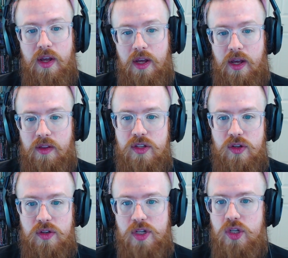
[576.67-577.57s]
These are
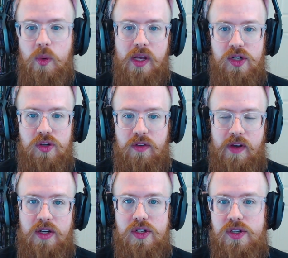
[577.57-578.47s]
situational
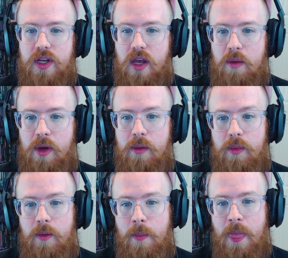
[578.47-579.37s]
advantages that come up.
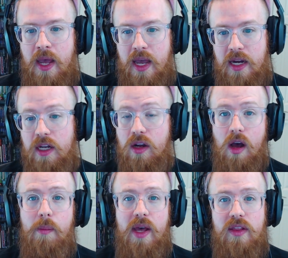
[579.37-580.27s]
And in
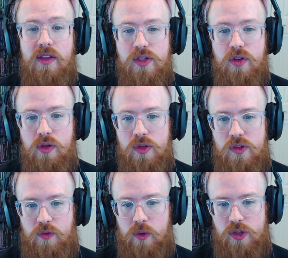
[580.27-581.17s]
combat, these are used
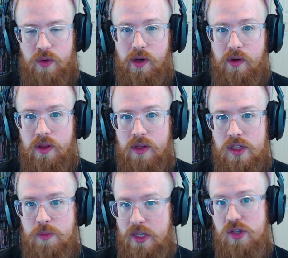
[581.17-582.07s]
for triggering the
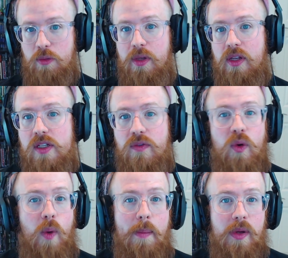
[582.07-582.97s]
special abilities of your
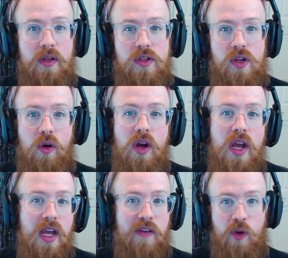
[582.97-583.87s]
weapon. So
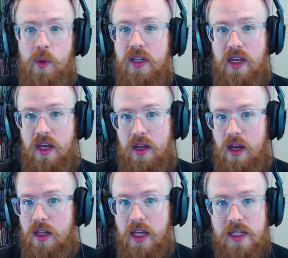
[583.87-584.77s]
if you're wielding a
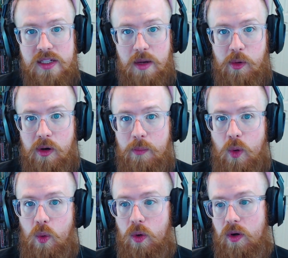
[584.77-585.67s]
lightsaber
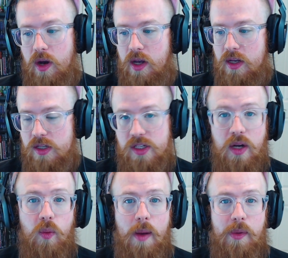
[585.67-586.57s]
or a
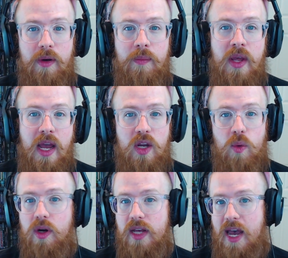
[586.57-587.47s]
stun weapon and you
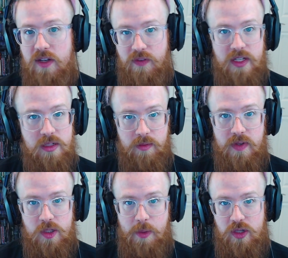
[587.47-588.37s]
want to activate some of
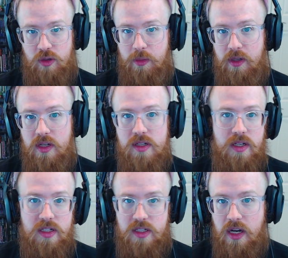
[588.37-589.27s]
its special abilities like
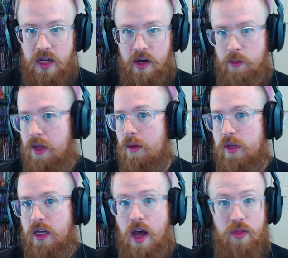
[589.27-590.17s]
stunning or being able to
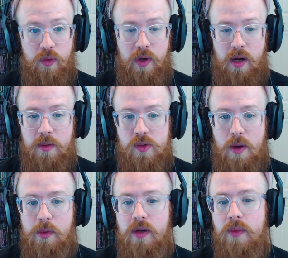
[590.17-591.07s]
cut through an enemy's
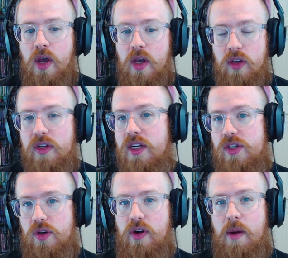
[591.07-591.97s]
weapon, you'll need a
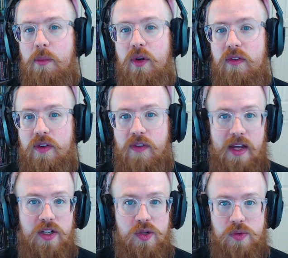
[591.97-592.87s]
certain number of
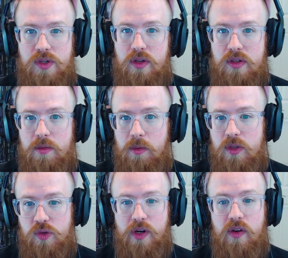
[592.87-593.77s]
advantage results to be able to
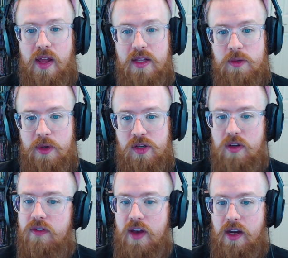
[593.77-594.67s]
trigger that special
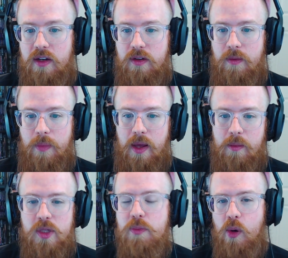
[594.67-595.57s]
effect.
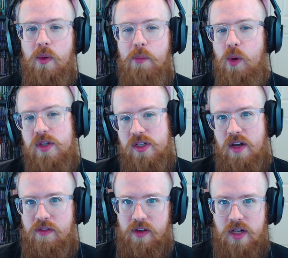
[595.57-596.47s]
It's bonus
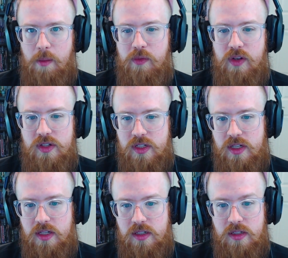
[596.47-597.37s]
stuff on top of your
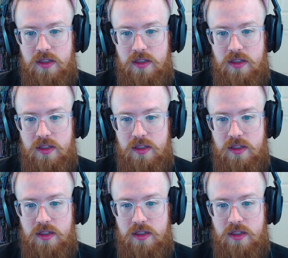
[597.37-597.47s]
successes.